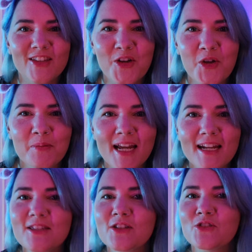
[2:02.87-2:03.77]

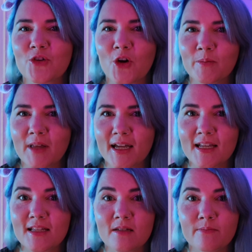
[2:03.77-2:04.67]
Kubernetes control plane
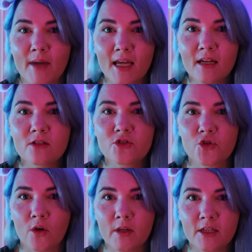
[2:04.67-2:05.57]
is the main
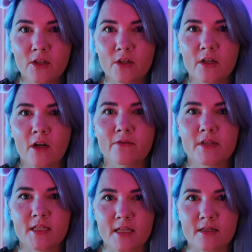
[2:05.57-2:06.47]
controlling unit of the
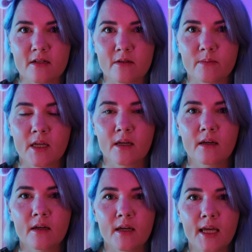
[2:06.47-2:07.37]
system.
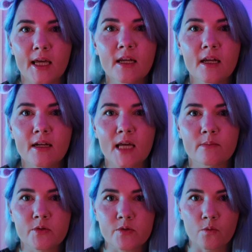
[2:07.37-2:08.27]
It
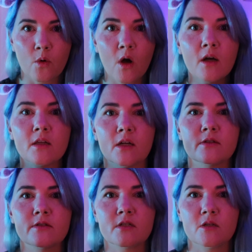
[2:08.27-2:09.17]
enables
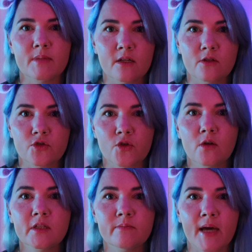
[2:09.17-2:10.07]
workloads to be
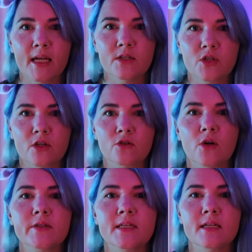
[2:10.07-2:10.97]
controlled and managed
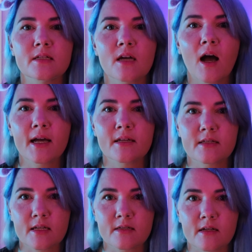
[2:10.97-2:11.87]
across the entire
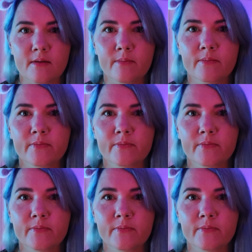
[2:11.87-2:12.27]
system.